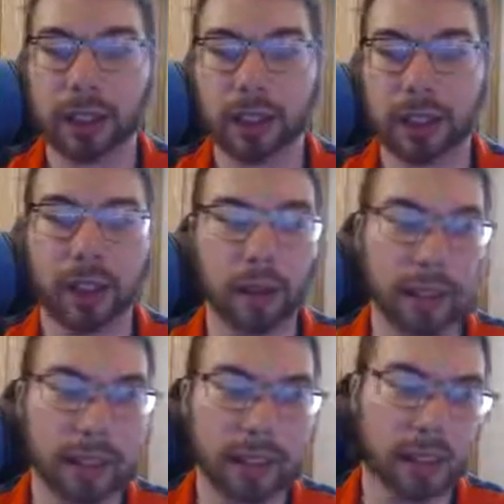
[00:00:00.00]

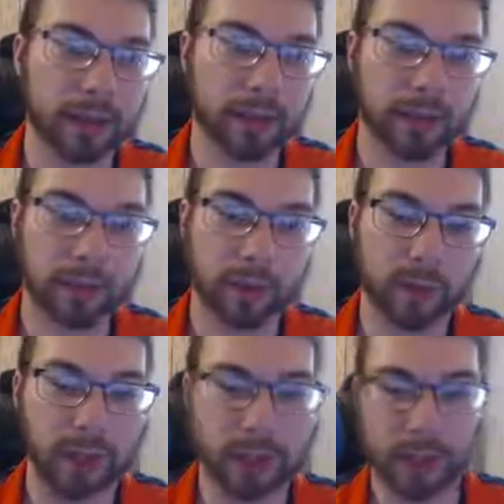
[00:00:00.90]
And then we
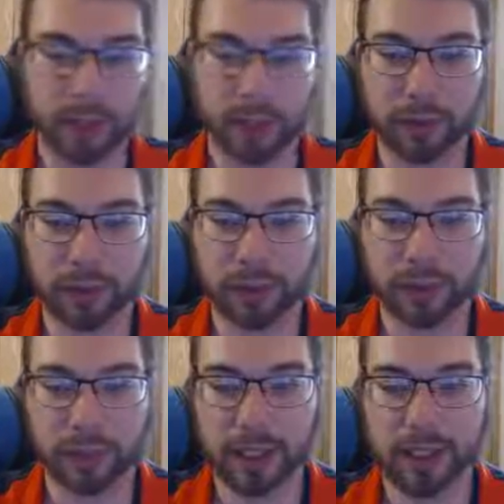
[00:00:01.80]
talked about the cruisers,
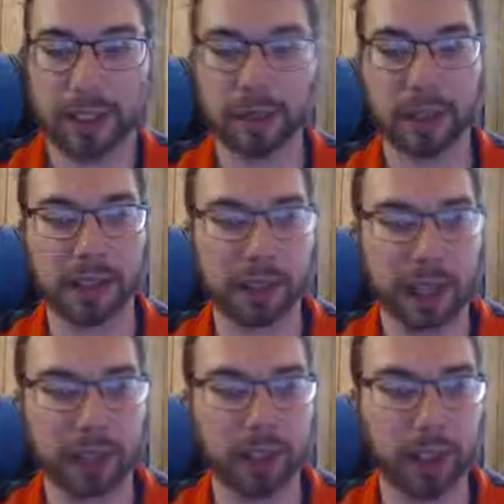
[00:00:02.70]
so let's talk about the
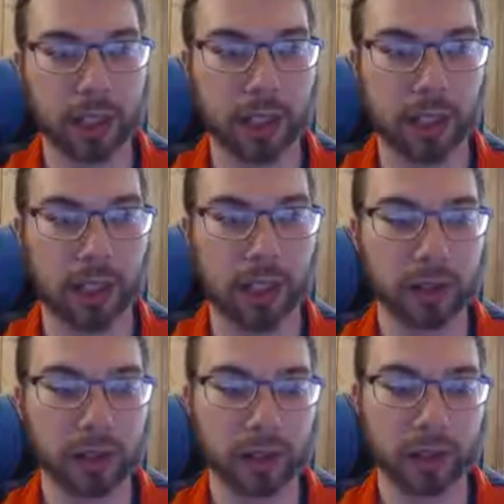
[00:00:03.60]
last Trymid
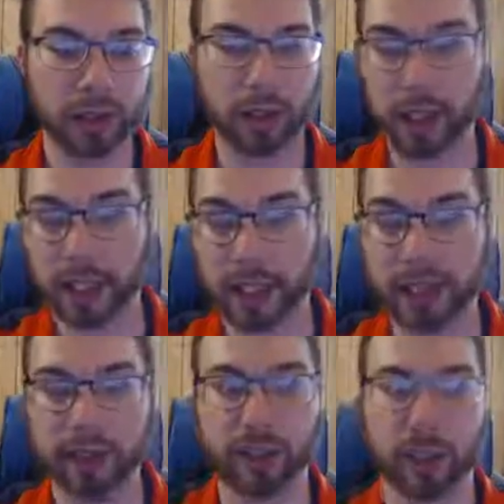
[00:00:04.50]
card.
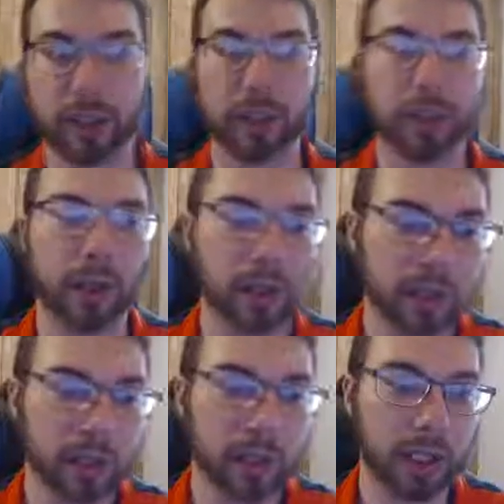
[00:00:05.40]
This is Trymid
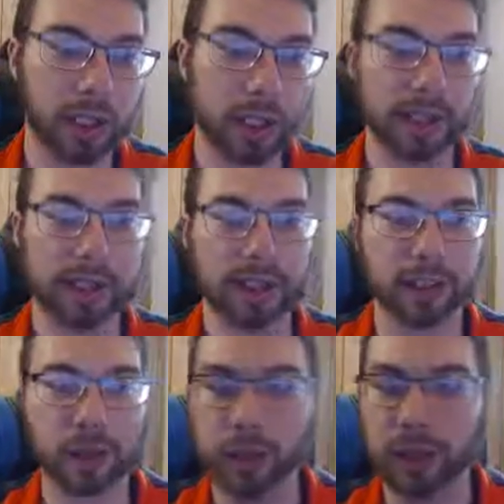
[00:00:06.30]
Pulse. This is an
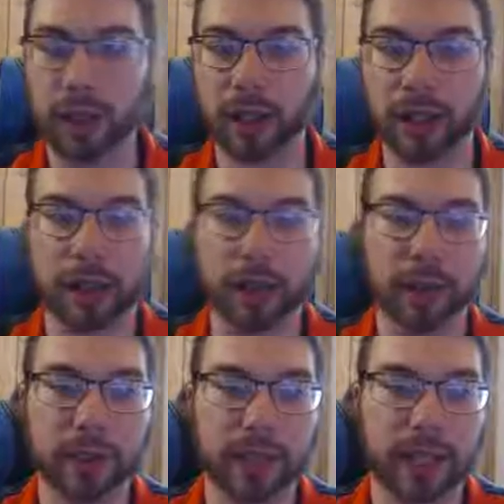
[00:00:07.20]
old card that we
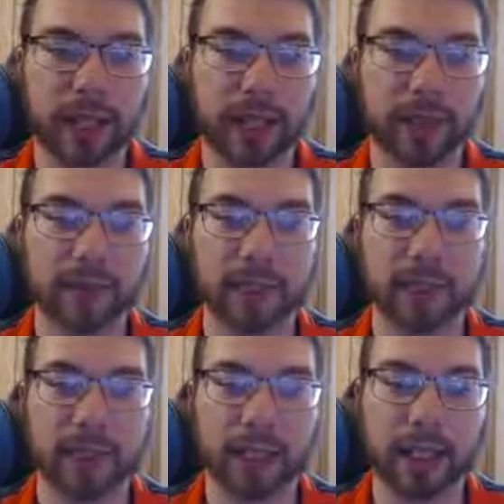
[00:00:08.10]
used to have,
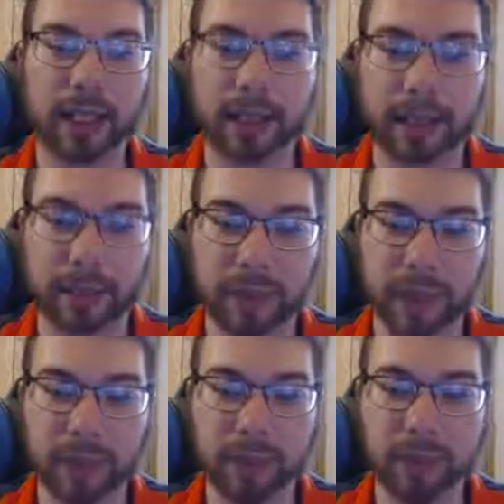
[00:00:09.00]
and it is
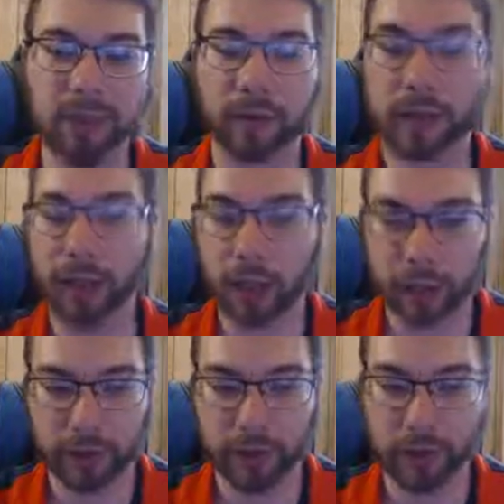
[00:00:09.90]
obtainable from the card
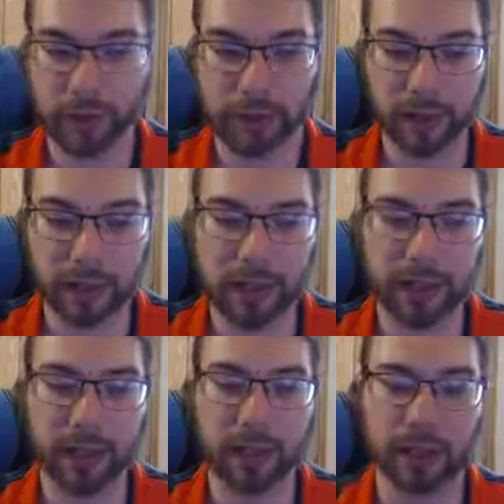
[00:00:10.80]
trader, so a very easy
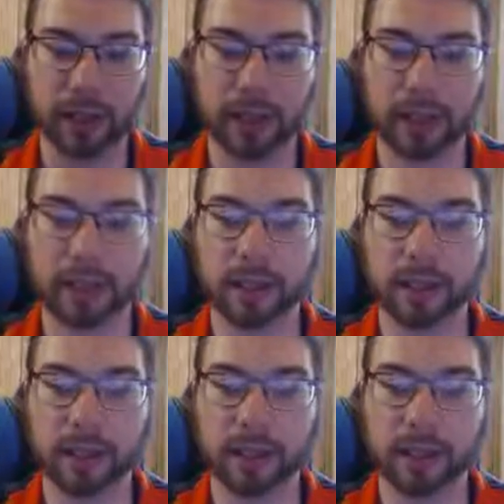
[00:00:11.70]
card to get.